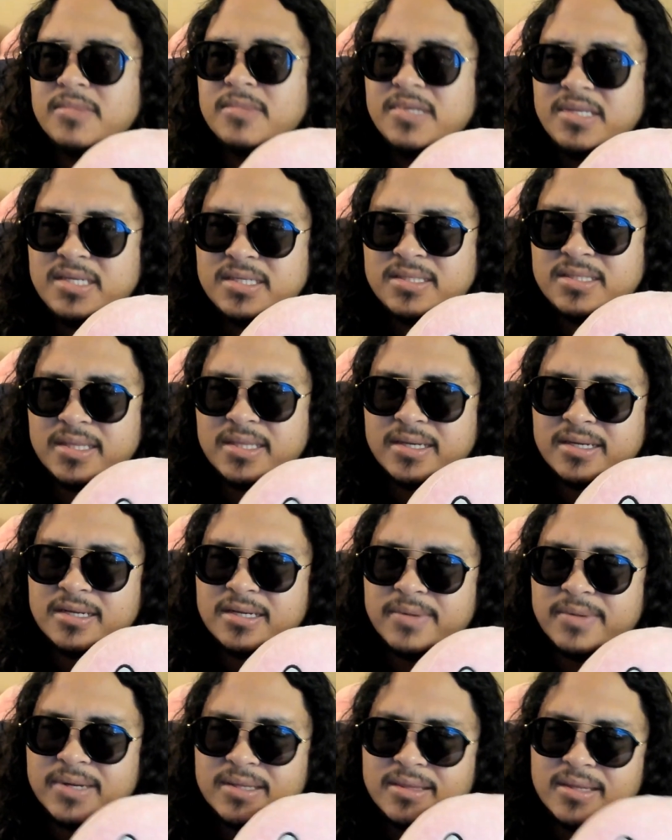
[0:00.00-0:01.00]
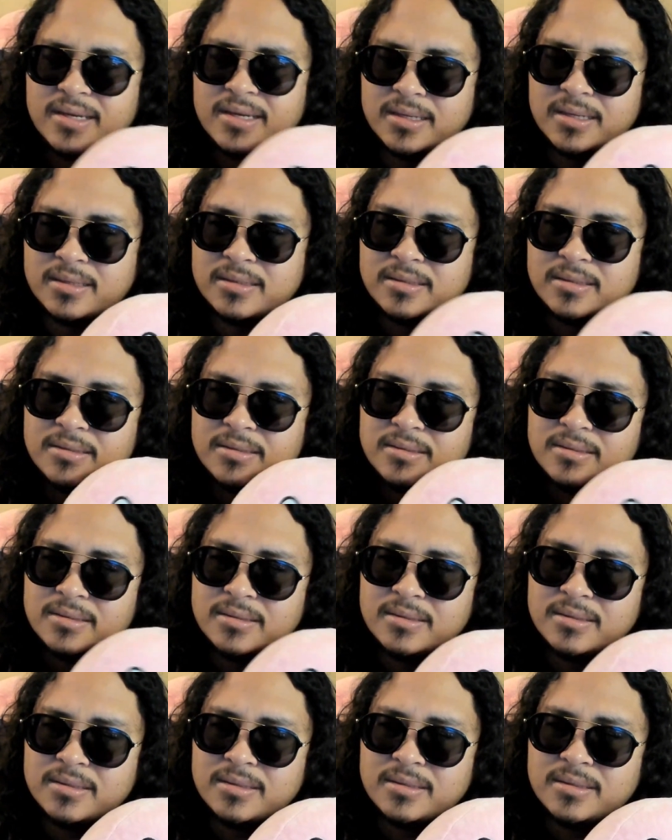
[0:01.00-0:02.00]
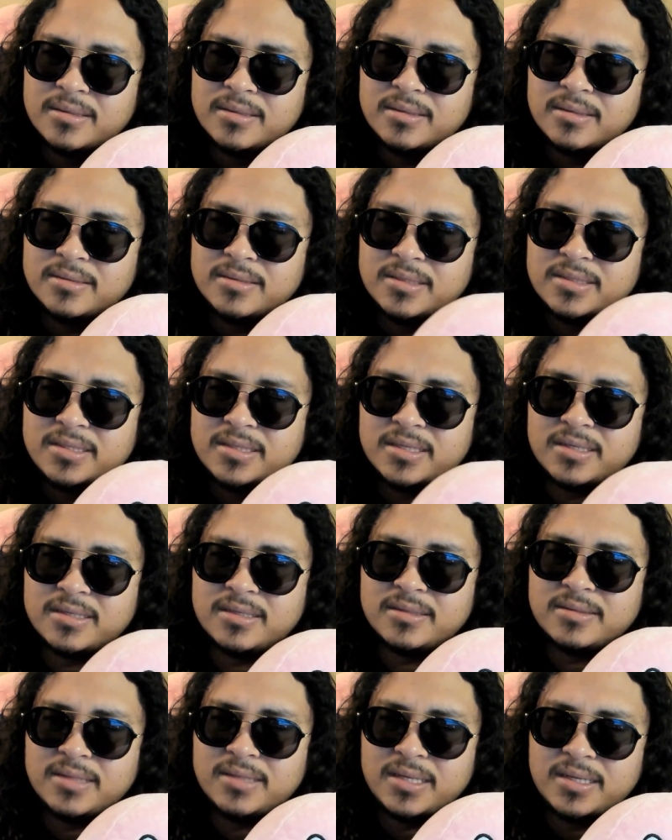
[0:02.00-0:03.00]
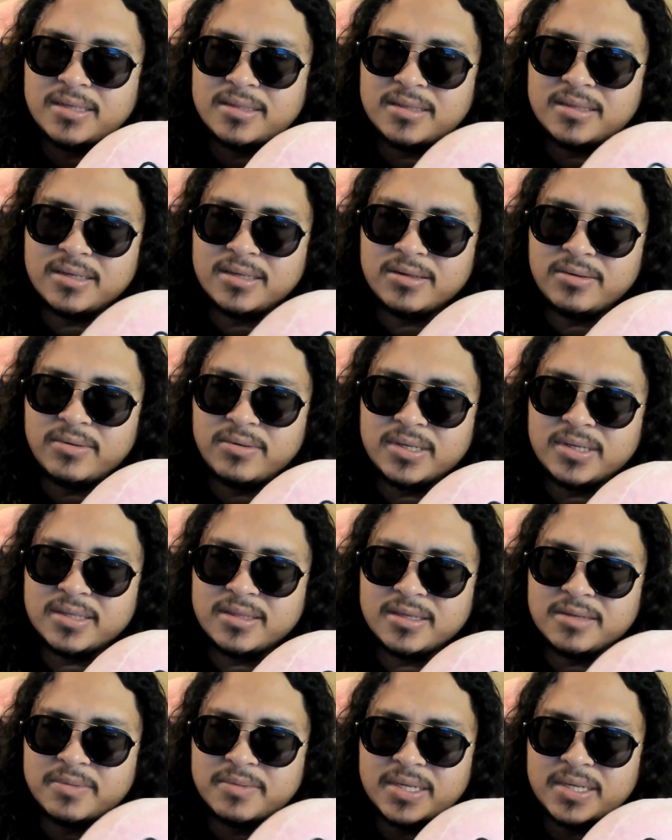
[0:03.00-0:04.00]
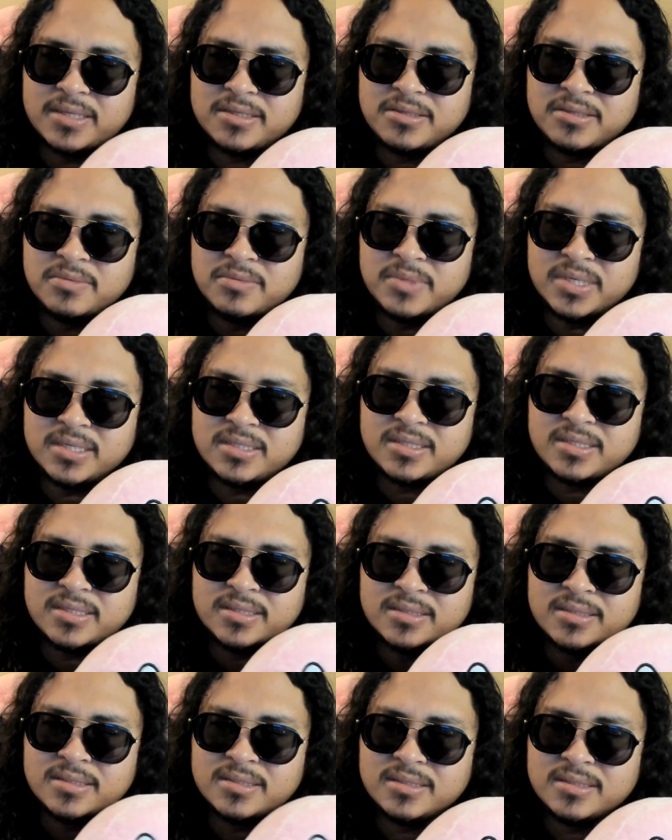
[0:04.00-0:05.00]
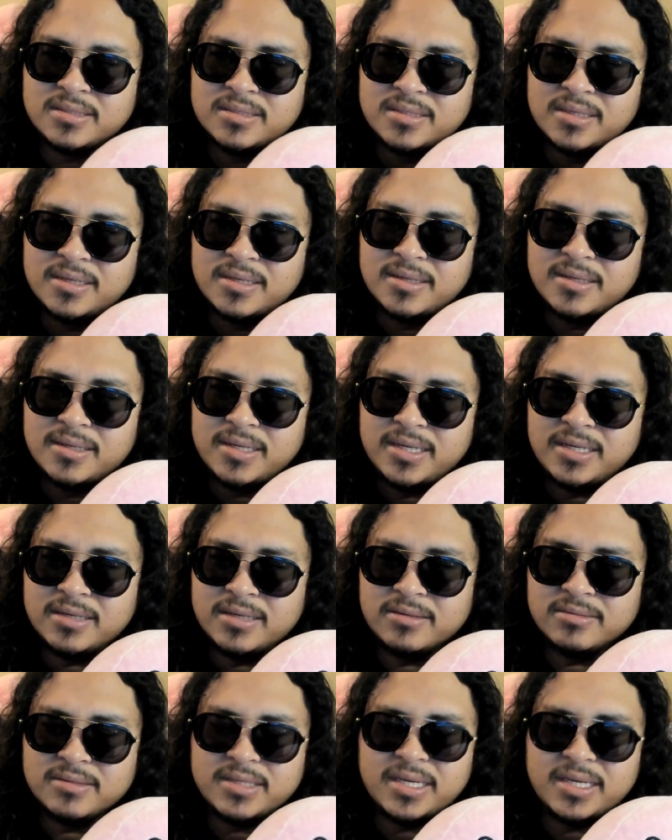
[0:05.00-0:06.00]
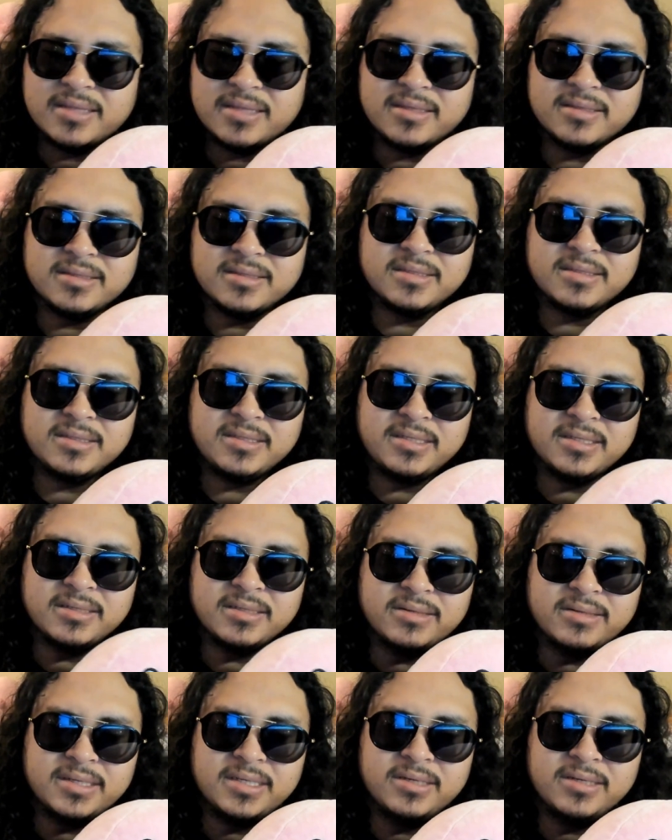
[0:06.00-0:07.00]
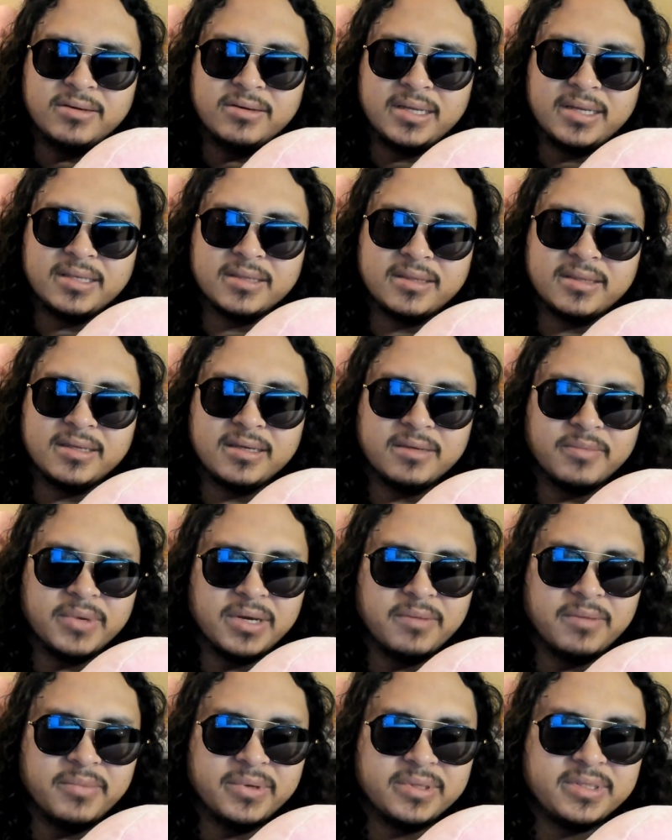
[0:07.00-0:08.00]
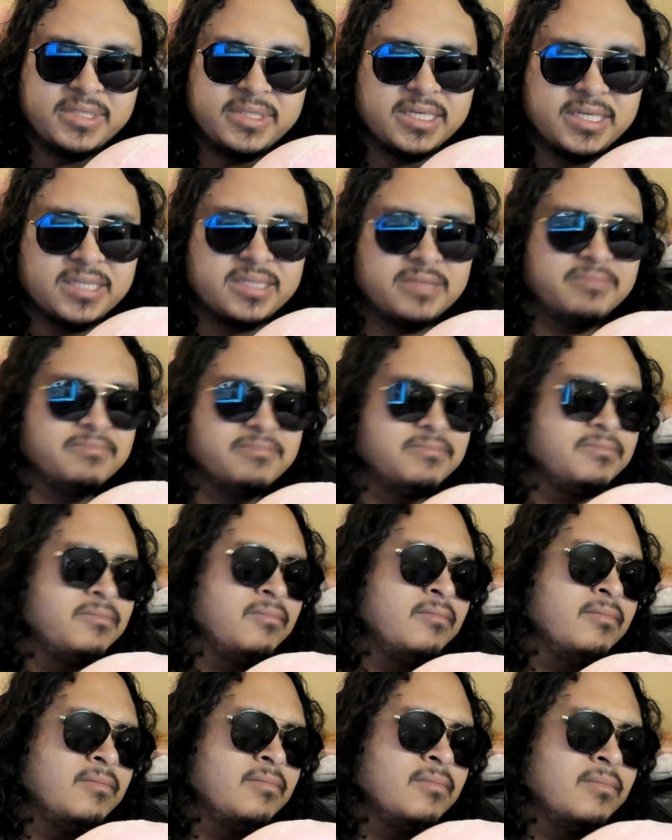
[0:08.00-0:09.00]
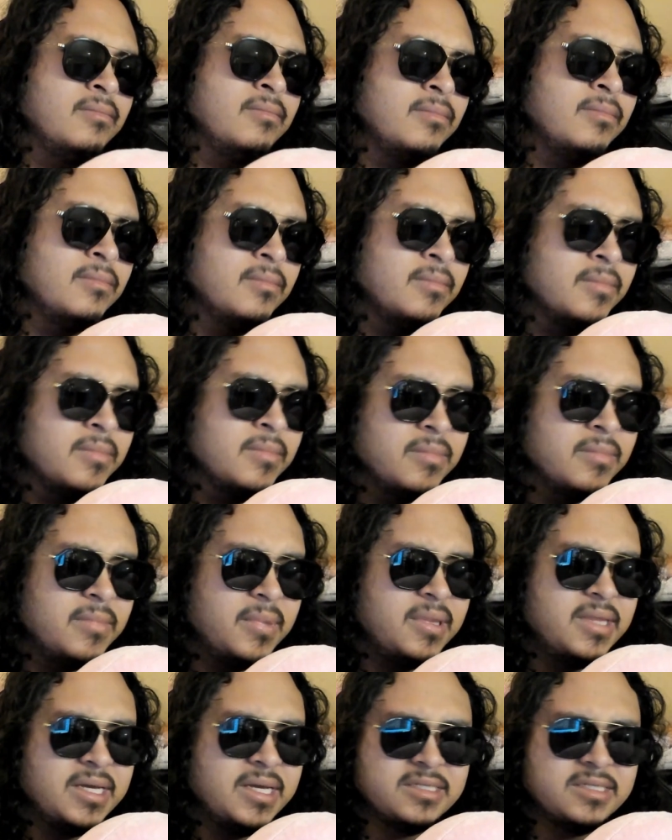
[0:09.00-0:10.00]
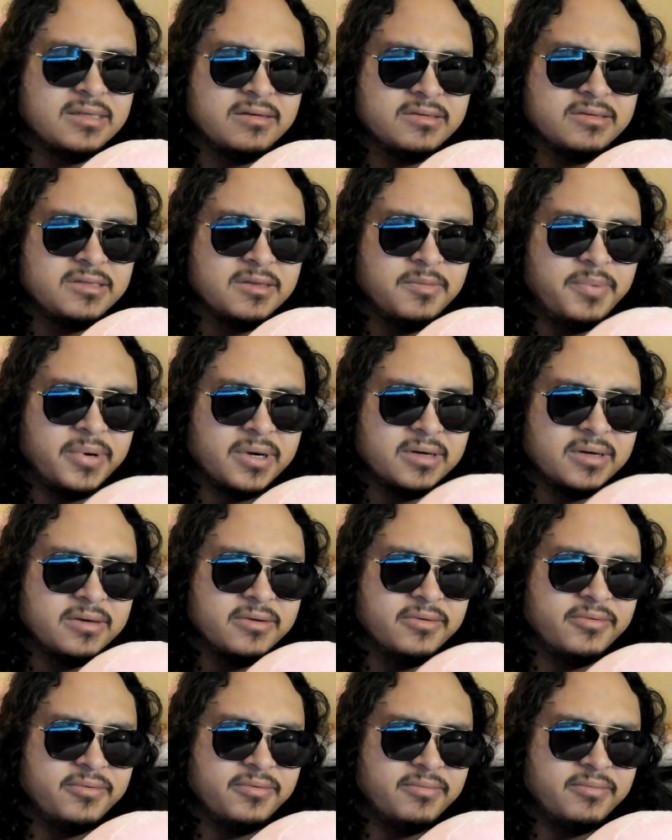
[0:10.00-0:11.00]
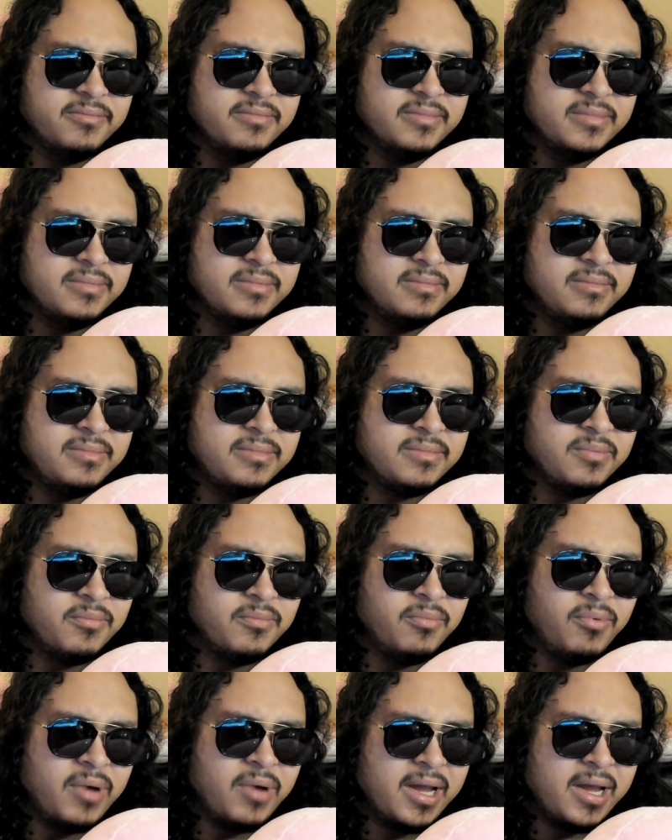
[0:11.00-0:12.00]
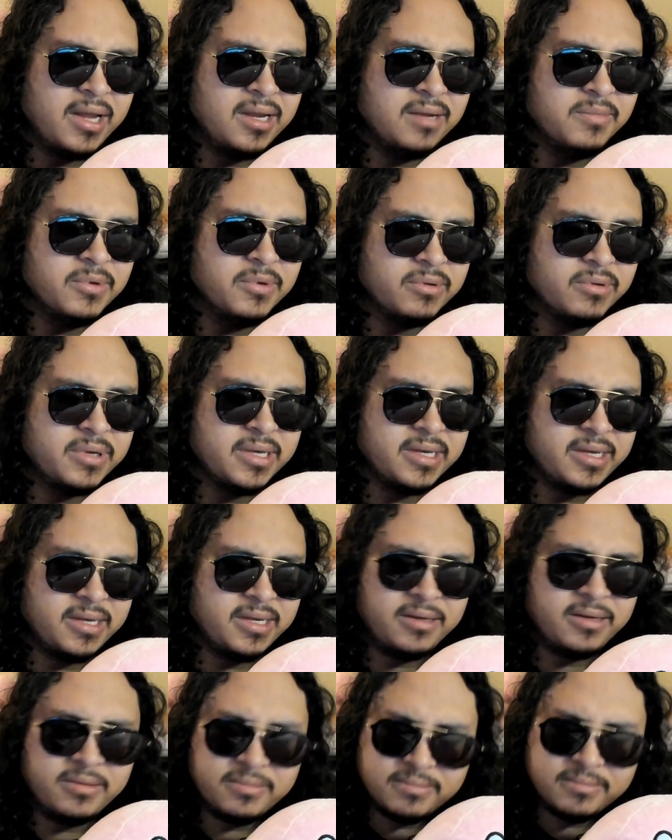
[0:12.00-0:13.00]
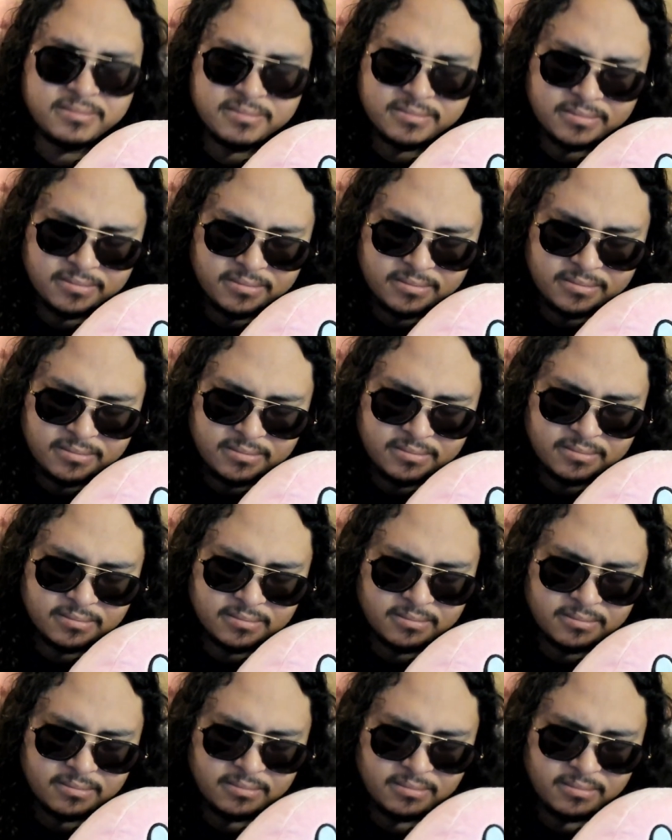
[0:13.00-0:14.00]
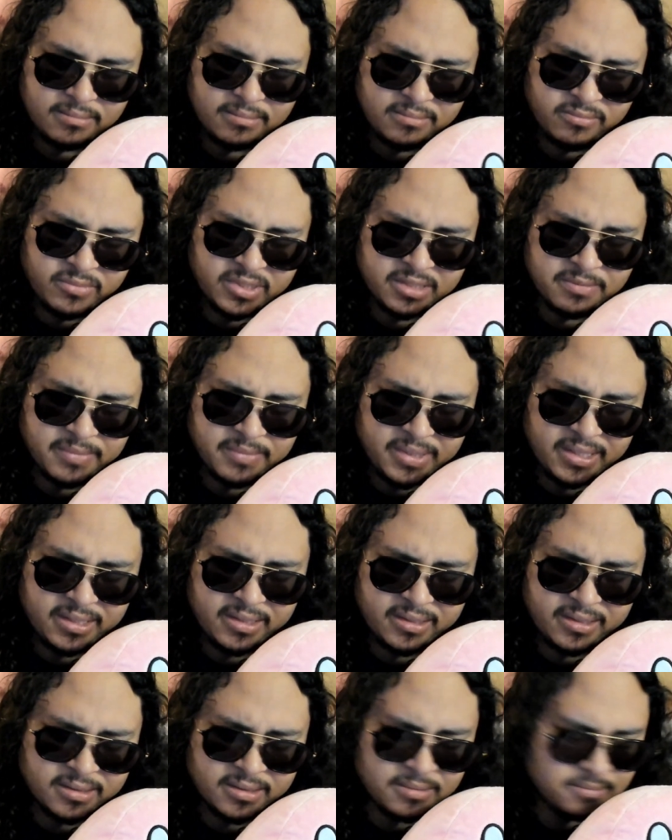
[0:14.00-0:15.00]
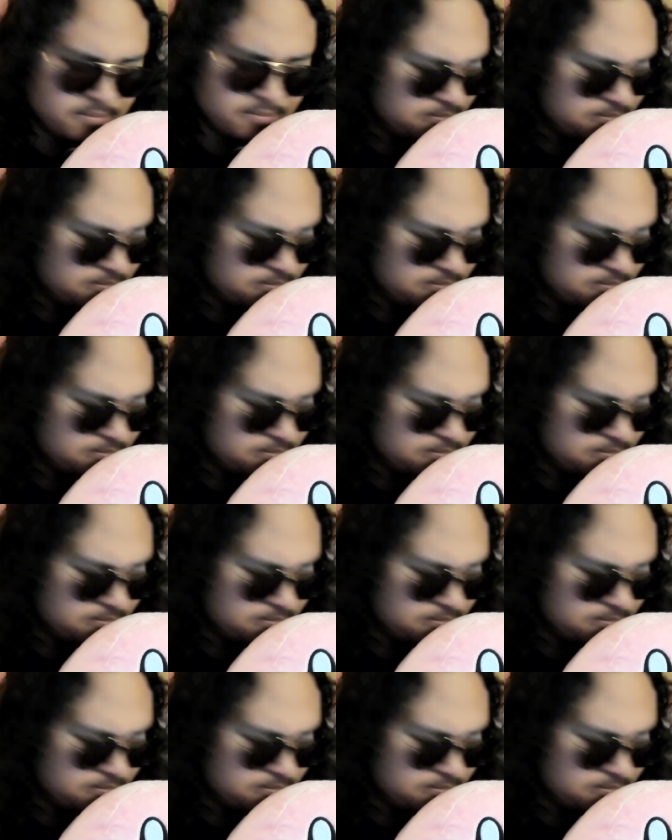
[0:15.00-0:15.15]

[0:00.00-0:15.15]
just thinking about that. Just thinking that, like, I don't want to think about it too much because, death is, annoying to think about. But just, and that's also part of why I'm okay with meat eating.